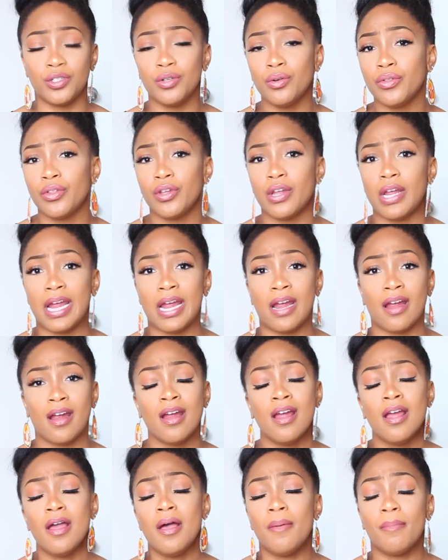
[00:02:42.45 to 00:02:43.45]
to do with your
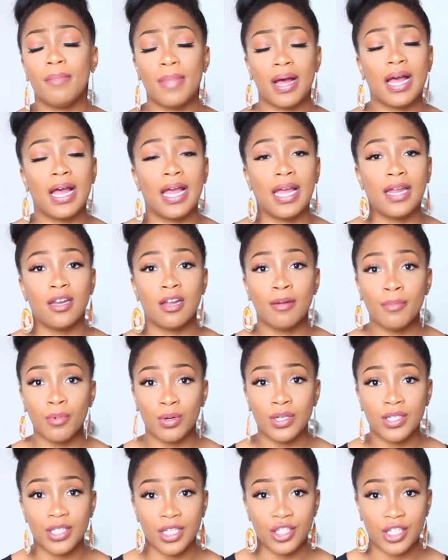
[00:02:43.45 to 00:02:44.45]
hair, my
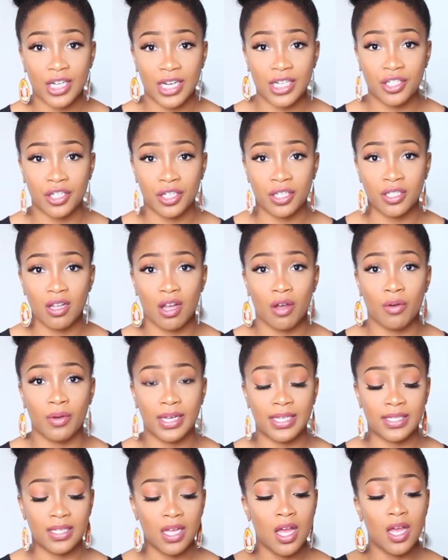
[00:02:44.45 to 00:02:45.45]
#1 suggestion is
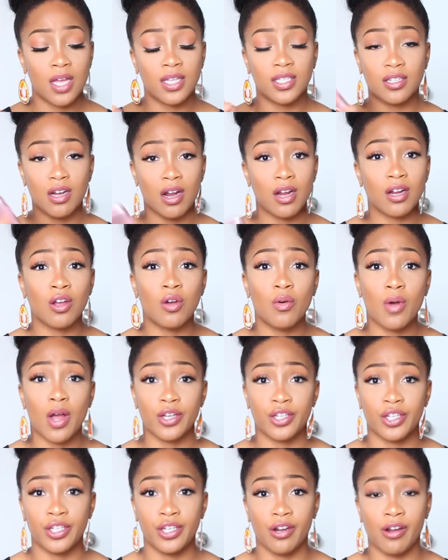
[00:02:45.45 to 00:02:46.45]
always start
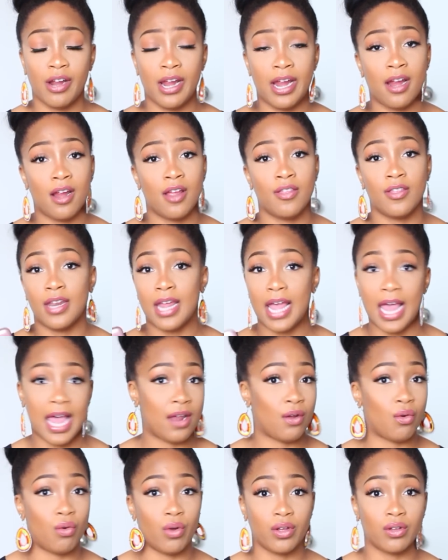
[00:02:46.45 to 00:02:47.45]
co-washing your hair and then
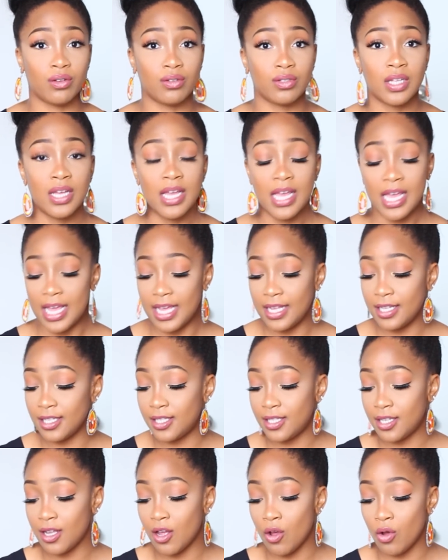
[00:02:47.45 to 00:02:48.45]
add oils. And
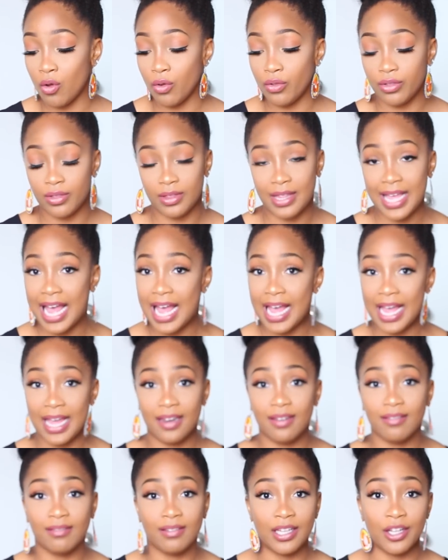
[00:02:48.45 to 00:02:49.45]
so
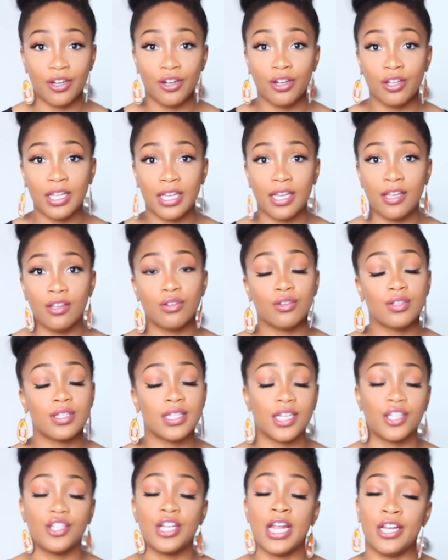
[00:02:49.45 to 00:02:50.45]
that literally, you'll
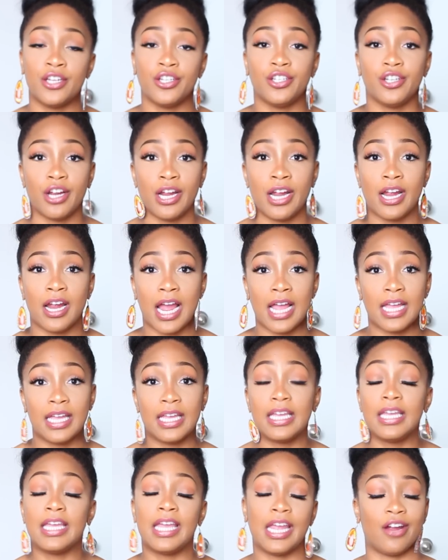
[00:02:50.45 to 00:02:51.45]
see a change in your hair, I
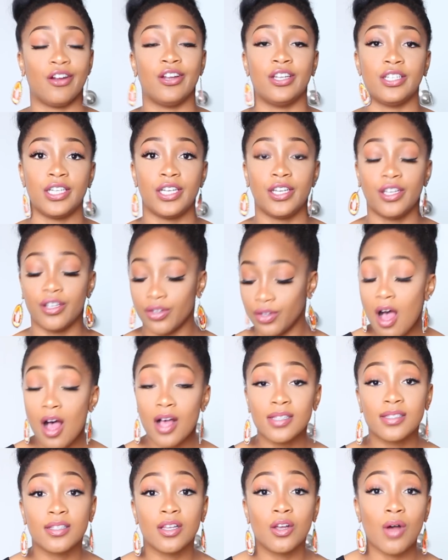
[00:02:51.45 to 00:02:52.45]
guarantee you.
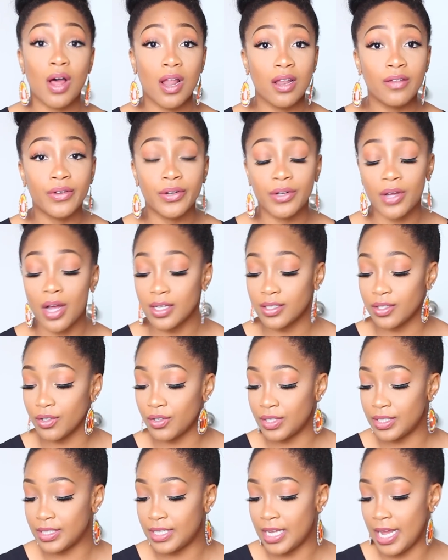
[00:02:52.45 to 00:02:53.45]
Also, olive oil also
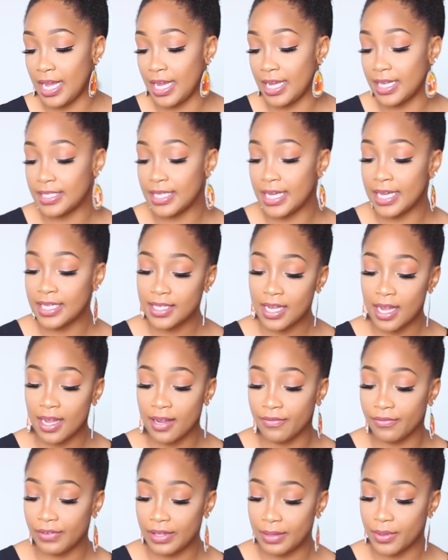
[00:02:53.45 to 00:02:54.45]
contains
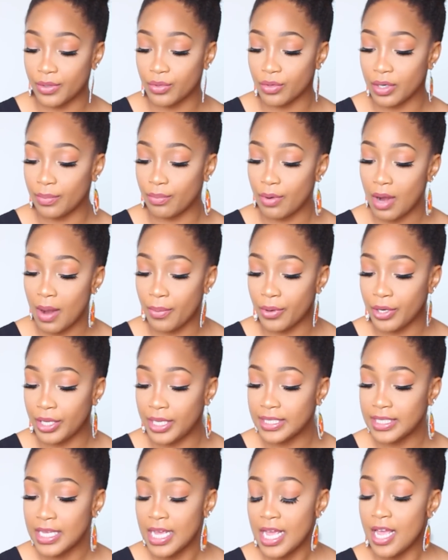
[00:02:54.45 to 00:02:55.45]
anti-inflammatory
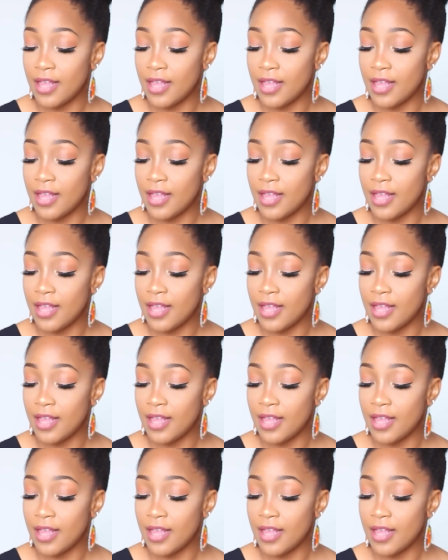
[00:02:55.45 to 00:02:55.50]
properties